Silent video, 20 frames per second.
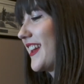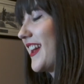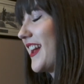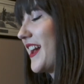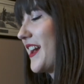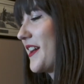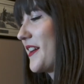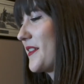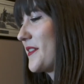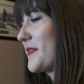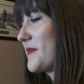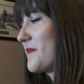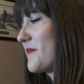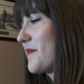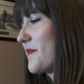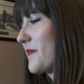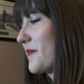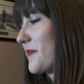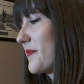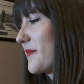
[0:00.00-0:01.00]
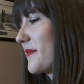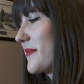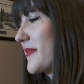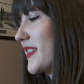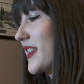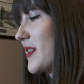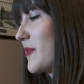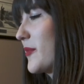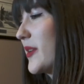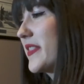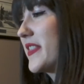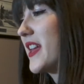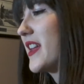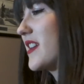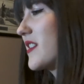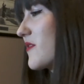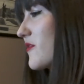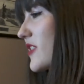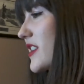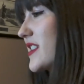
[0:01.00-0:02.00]
But then
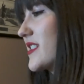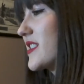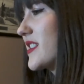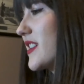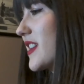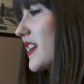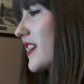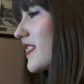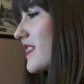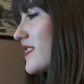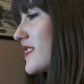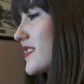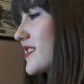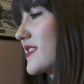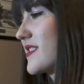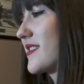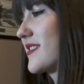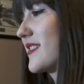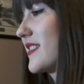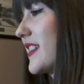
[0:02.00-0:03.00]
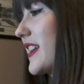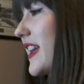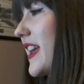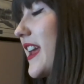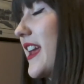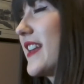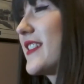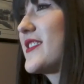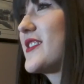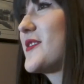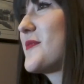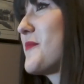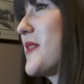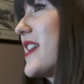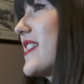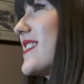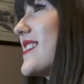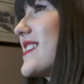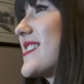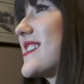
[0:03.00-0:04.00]
in recent years, it's
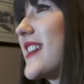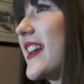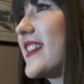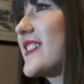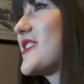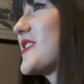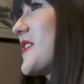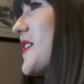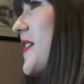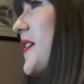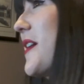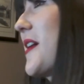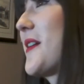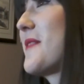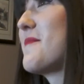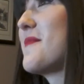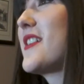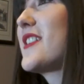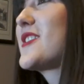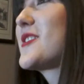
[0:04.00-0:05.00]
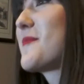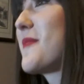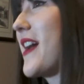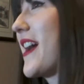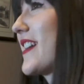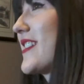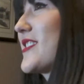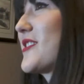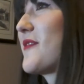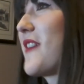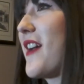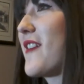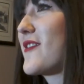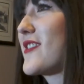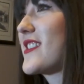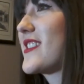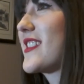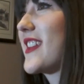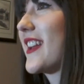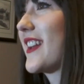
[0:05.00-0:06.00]
been such a mishmash of
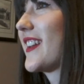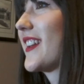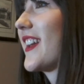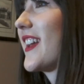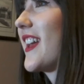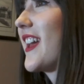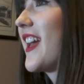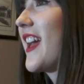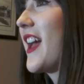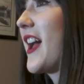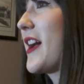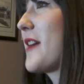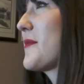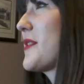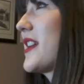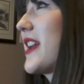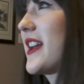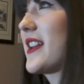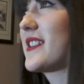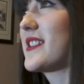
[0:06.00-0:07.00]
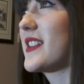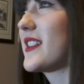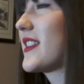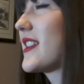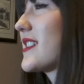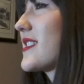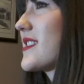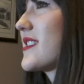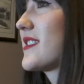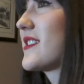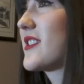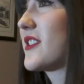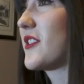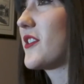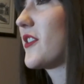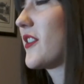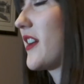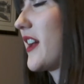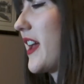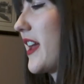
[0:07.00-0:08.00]
everything. I mean, I did listen
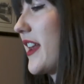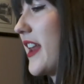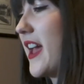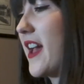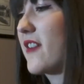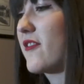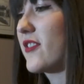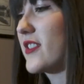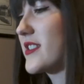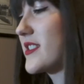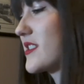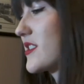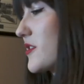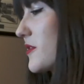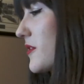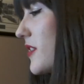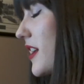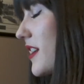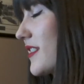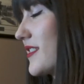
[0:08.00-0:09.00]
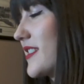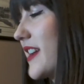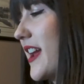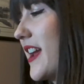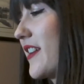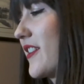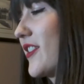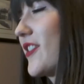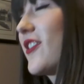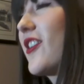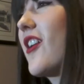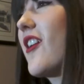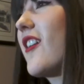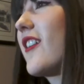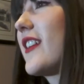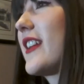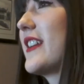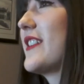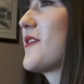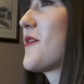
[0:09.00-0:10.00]
to and have listened to a lot of Diana
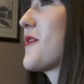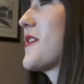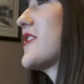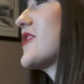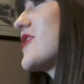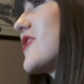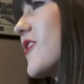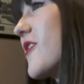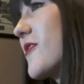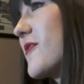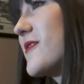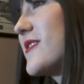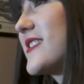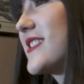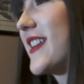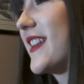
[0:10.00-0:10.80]
Krall and Norah Jones,